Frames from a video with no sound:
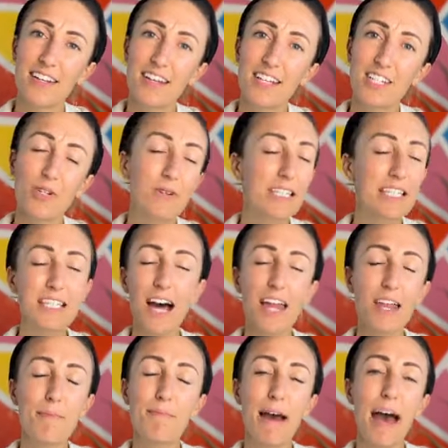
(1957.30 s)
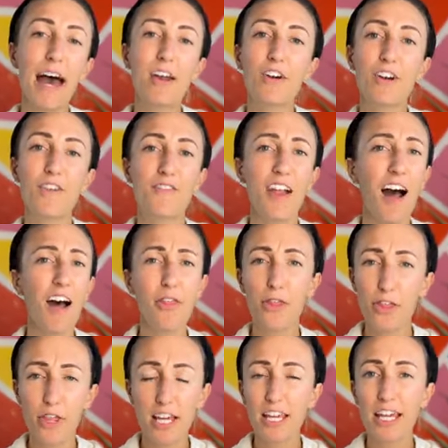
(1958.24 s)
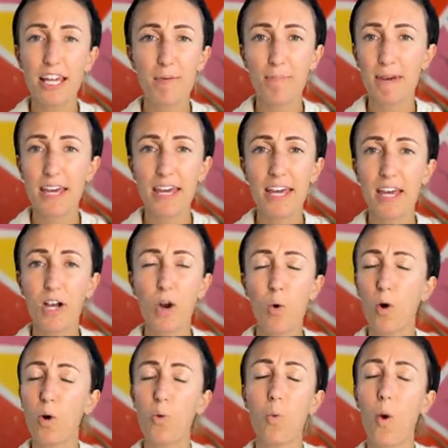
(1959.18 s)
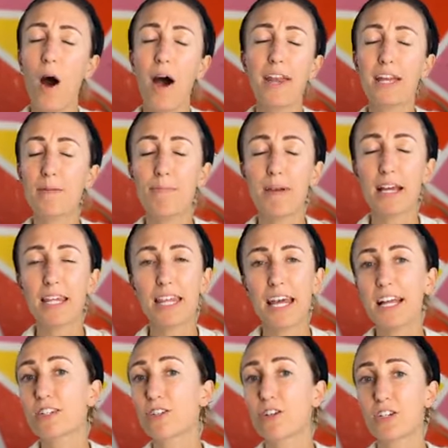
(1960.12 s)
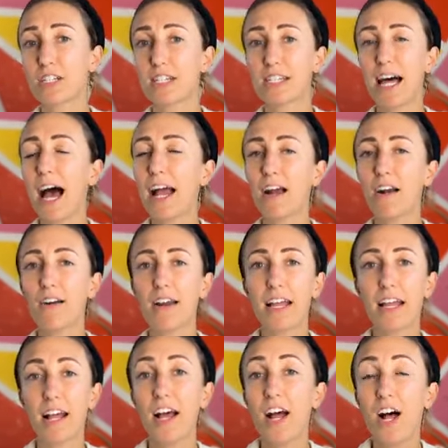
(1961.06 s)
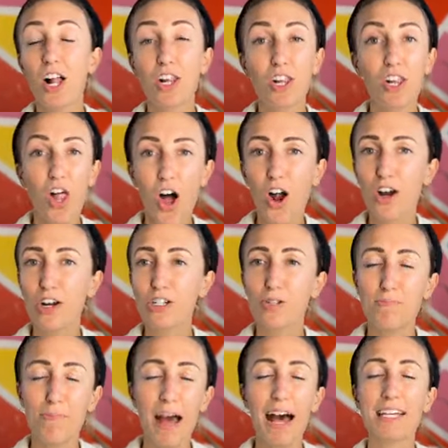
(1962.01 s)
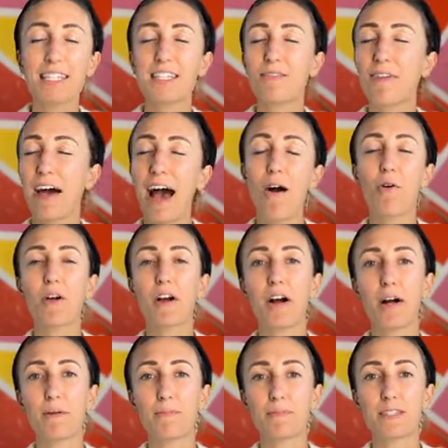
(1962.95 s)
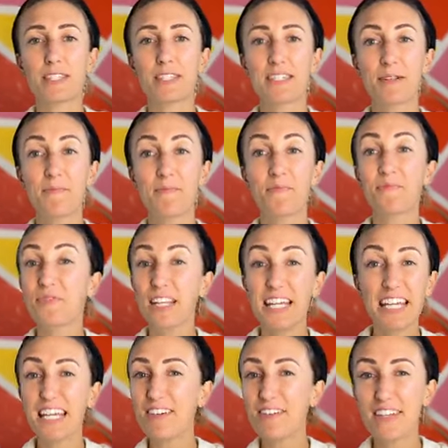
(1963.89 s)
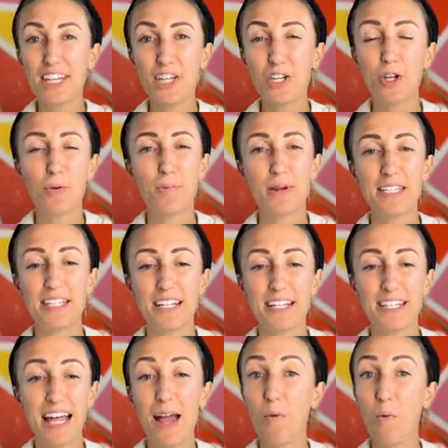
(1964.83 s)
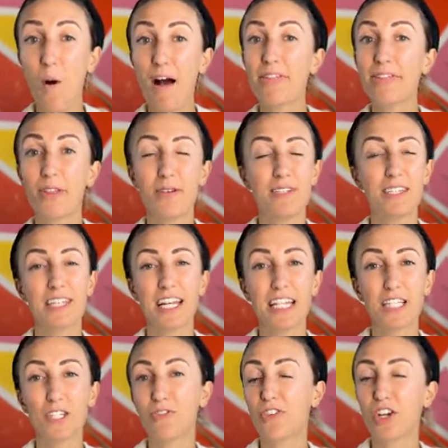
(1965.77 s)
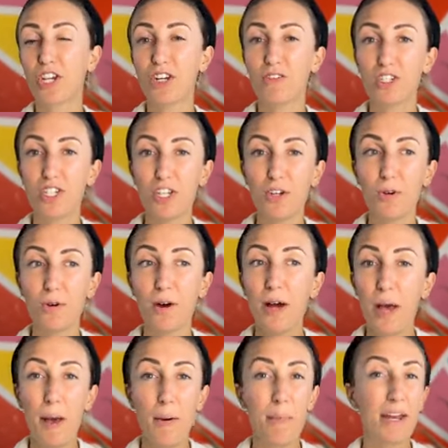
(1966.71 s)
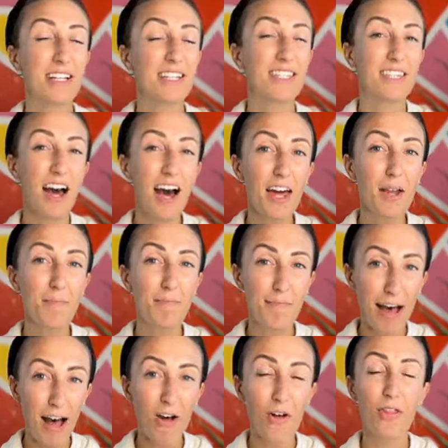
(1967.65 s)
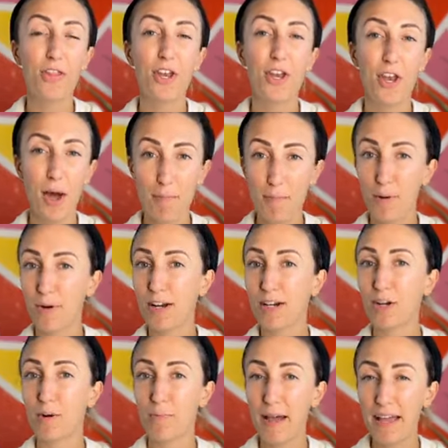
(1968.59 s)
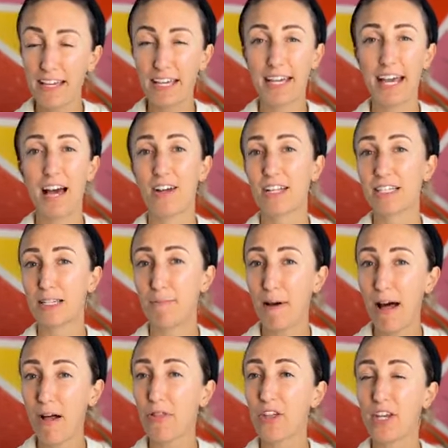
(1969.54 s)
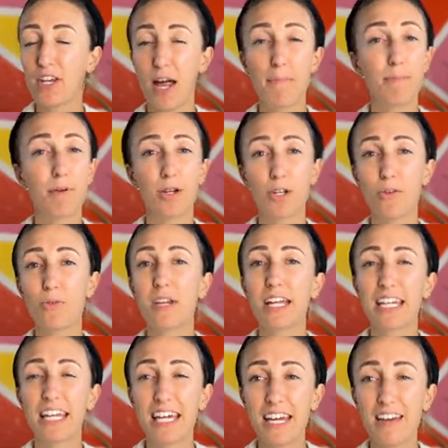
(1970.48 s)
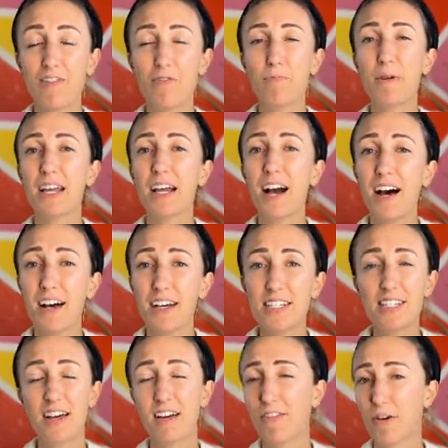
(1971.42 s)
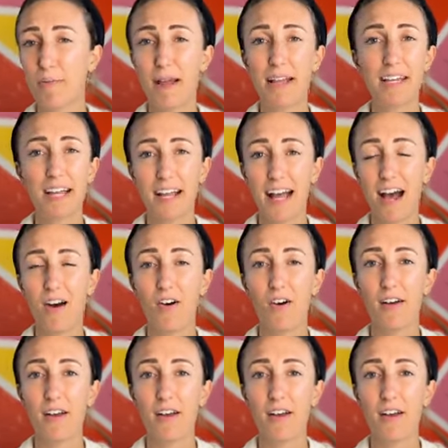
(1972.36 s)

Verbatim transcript: So it's not a matter of not thinking big or wanting big things or desiring large, massive outcomes. Even in your business, I want those things for you too. But it's not about the number in your bank account. It's about the number you can give because of your bank account.